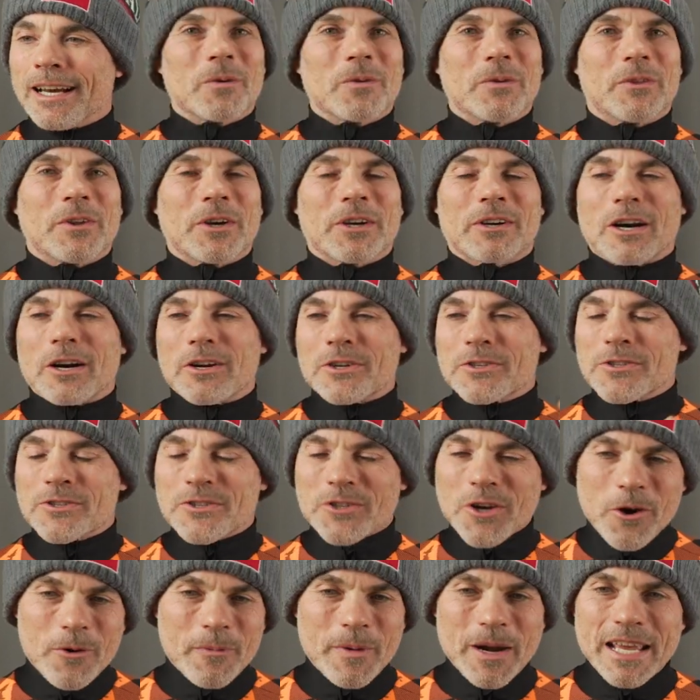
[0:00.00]
There are
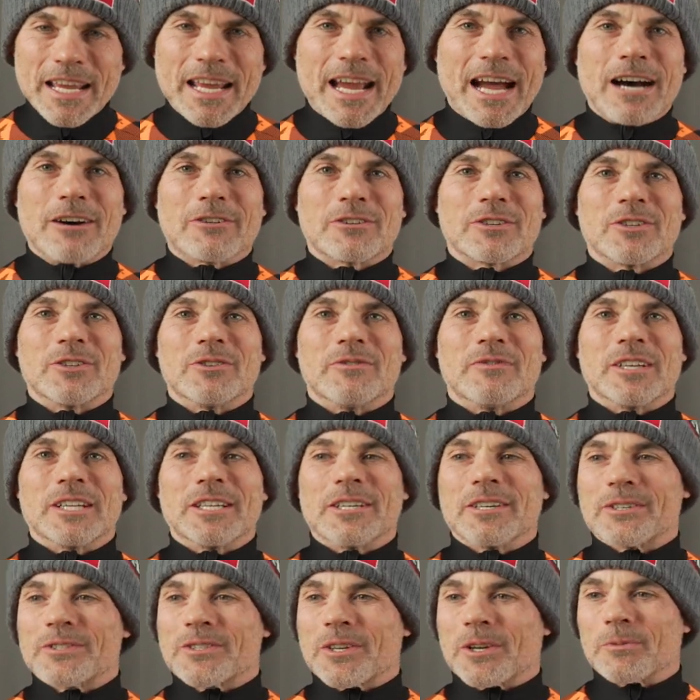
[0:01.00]
so many how-to
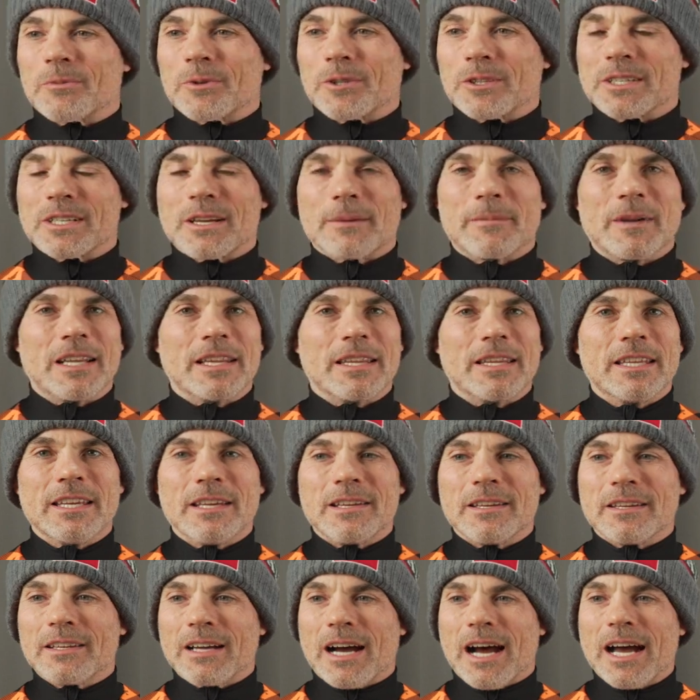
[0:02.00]
videos on wheelie. I
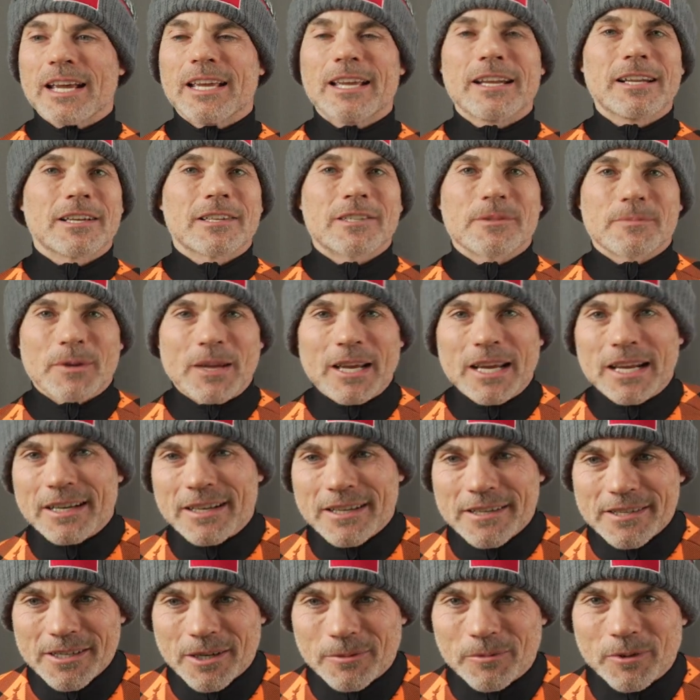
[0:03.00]
mean, I can explain
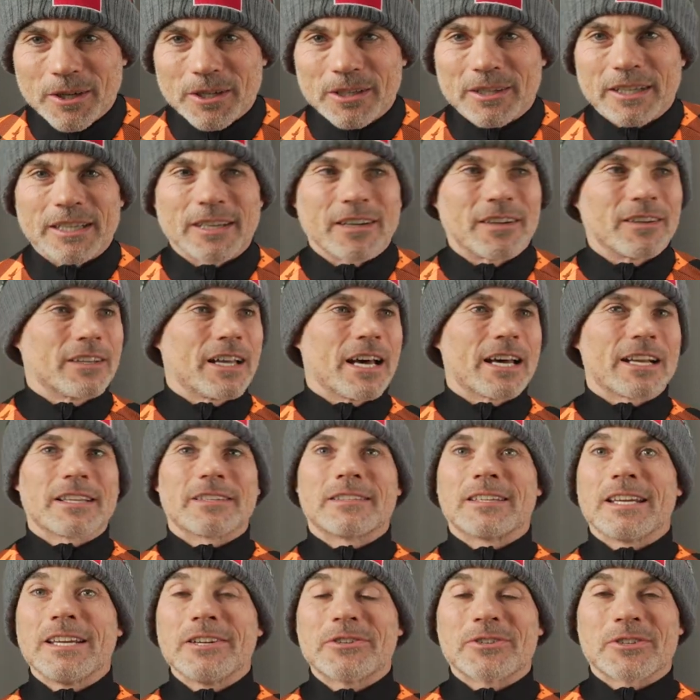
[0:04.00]
to someone, like a lot
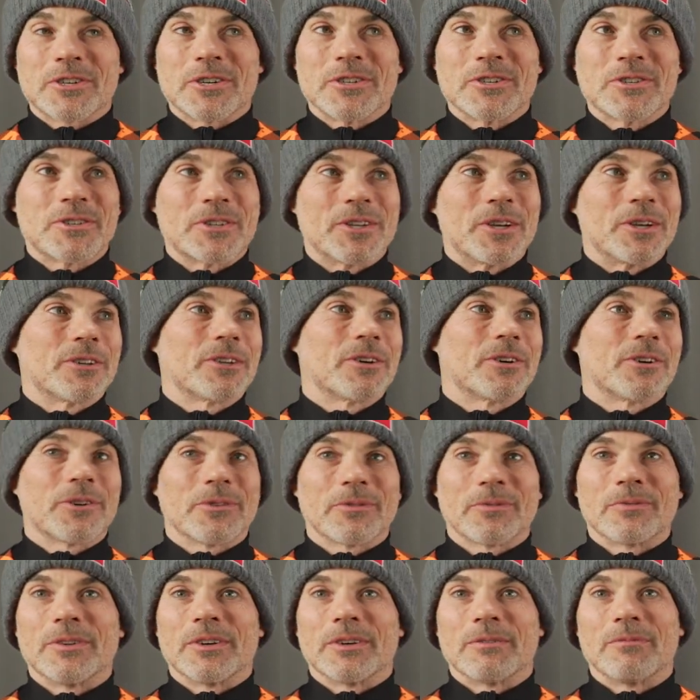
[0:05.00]
of teachers, you
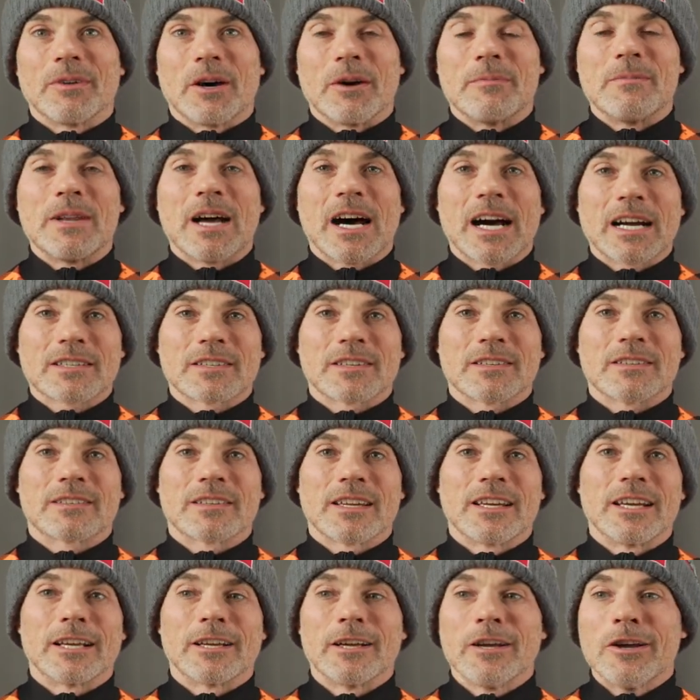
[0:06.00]
know, the obnoxious
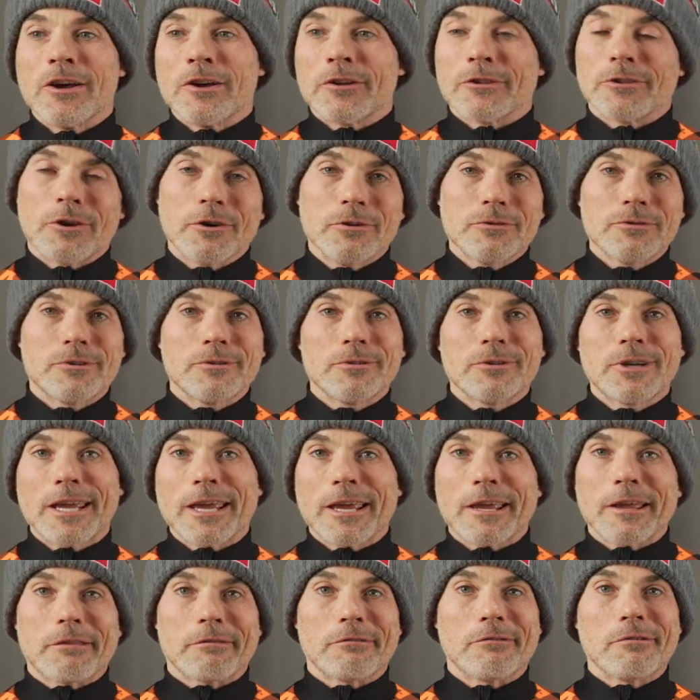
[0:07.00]
saying, those who
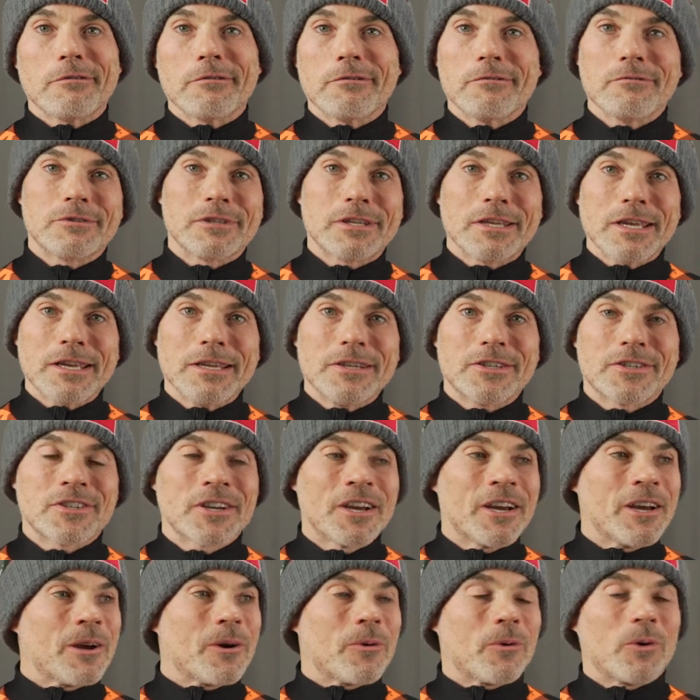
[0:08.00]
can't do, teach.